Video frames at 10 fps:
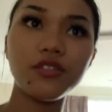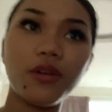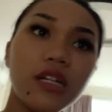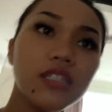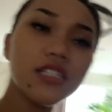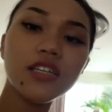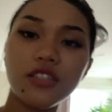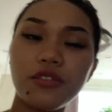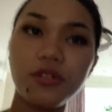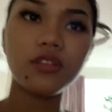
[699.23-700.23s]
So I'm just gonna
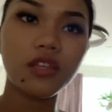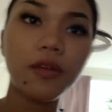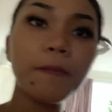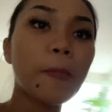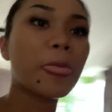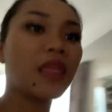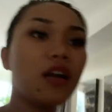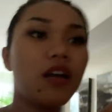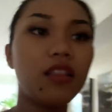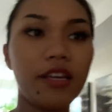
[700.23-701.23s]
turn the
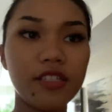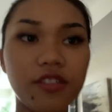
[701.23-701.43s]
lights